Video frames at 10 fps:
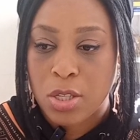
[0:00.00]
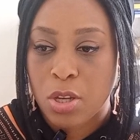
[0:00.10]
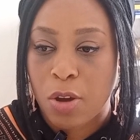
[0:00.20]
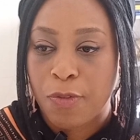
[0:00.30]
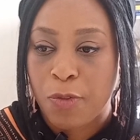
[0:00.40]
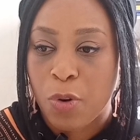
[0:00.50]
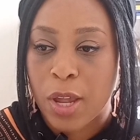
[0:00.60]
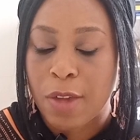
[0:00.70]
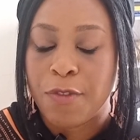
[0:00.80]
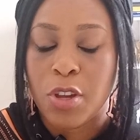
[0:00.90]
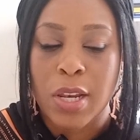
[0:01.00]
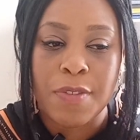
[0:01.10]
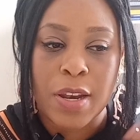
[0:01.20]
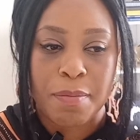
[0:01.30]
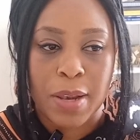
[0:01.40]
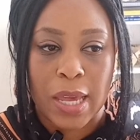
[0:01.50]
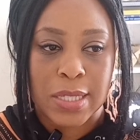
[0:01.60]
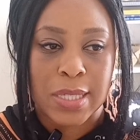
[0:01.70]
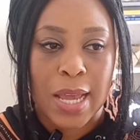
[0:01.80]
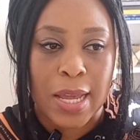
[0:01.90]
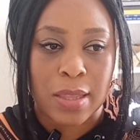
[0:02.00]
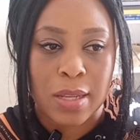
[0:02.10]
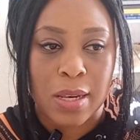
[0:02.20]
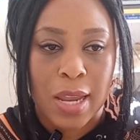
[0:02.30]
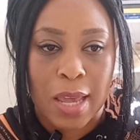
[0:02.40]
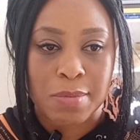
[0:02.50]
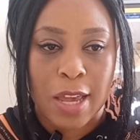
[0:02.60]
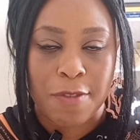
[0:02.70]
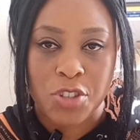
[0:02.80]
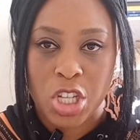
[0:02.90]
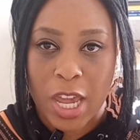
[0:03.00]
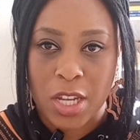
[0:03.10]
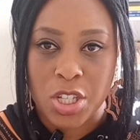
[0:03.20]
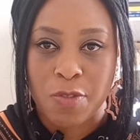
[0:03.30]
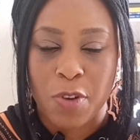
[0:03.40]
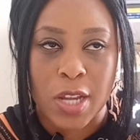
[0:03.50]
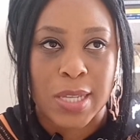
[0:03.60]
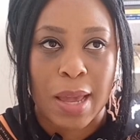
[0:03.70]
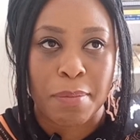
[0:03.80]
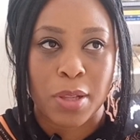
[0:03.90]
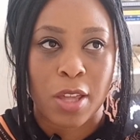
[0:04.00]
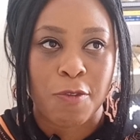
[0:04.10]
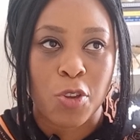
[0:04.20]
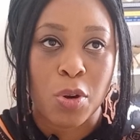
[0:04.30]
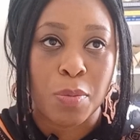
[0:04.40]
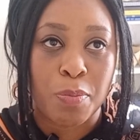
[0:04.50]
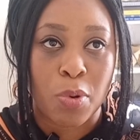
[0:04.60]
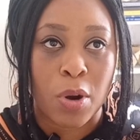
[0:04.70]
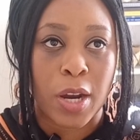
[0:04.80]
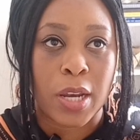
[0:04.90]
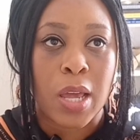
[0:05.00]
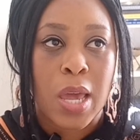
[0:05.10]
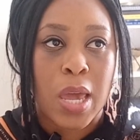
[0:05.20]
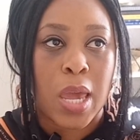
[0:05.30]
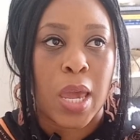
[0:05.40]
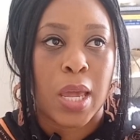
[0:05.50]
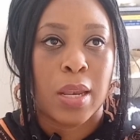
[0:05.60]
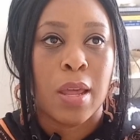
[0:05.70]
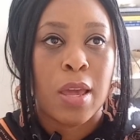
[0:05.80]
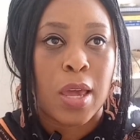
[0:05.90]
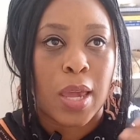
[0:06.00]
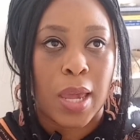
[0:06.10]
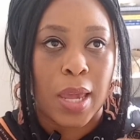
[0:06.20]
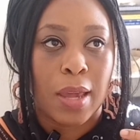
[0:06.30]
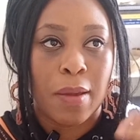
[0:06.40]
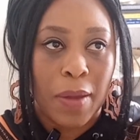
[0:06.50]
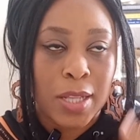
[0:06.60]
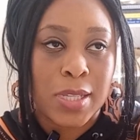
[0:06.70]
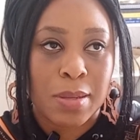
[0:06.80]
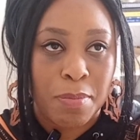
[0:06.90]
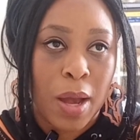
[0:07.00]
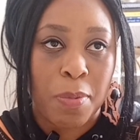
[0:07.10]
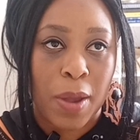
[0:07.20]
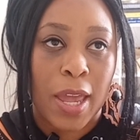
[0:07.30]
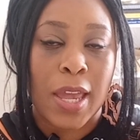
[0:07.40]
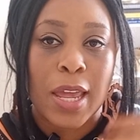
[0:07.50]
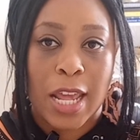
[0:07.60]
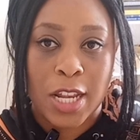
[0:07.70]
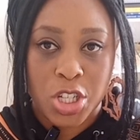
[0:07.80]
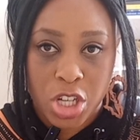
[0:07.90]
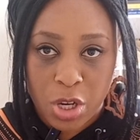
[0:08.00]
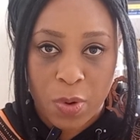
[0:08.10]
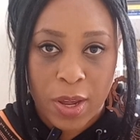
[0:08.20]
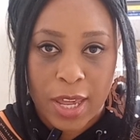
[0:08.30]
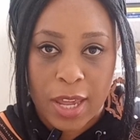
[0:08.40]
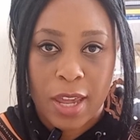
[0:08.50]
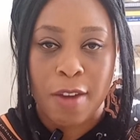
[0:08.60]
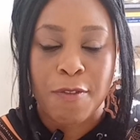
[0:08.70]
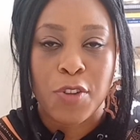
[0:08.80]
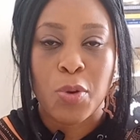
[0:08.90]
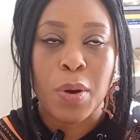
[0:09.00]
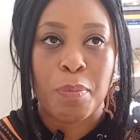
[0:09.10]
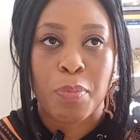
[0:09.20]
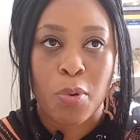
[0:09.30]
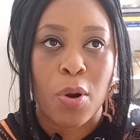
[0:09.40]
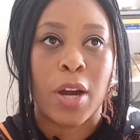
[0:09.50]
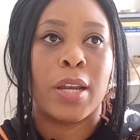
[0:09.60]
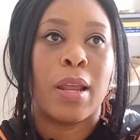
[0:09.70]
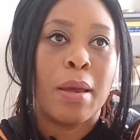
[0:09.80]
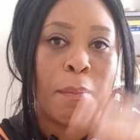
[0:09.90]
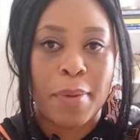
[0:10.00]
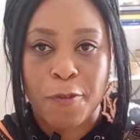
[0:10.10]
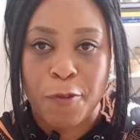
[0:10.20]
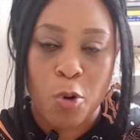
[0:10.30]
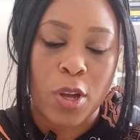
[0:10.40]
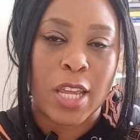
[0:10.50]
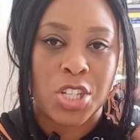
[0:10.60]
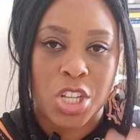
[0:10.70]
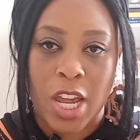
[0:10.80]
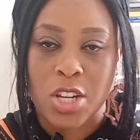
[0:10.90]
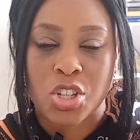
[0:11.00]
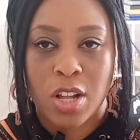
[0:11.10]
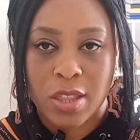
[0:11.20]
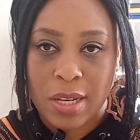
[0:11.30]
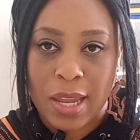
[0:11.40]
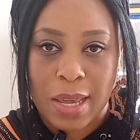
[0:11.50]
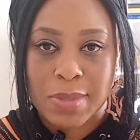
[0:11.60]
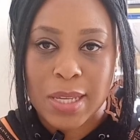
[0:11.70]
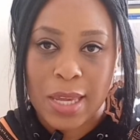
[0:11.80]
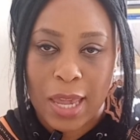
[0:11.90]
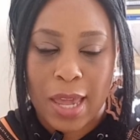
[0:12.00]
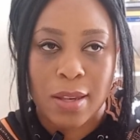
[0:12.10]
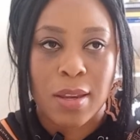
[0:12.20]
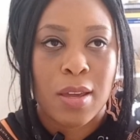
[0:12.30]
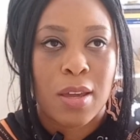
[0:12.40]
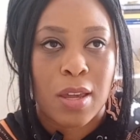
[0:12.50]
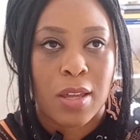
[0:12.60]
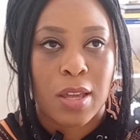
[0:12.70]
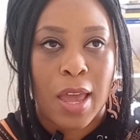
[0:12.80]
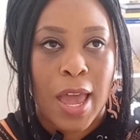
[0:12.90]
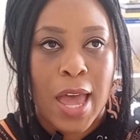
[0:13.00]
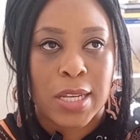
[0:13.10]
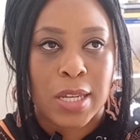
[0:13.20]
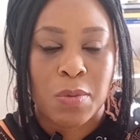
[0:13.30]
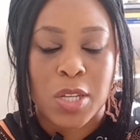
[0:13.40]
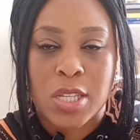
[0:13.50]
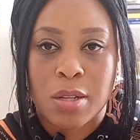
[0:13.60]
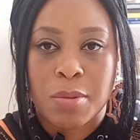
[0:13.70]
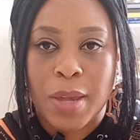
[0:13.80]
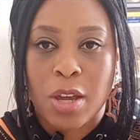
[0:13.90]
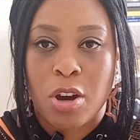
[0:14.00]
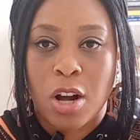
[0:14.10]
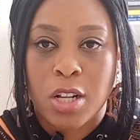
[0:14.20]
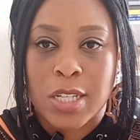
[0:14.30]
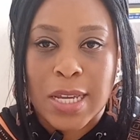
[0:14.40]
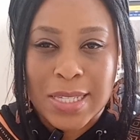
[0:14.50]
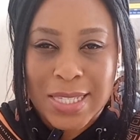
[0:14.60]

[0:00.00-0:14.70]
So if you live in a place that the names have changed, for example, if you're born in in Zimbabwe, in Chinhoyi, if you were born before they changed all the names again and it was still being called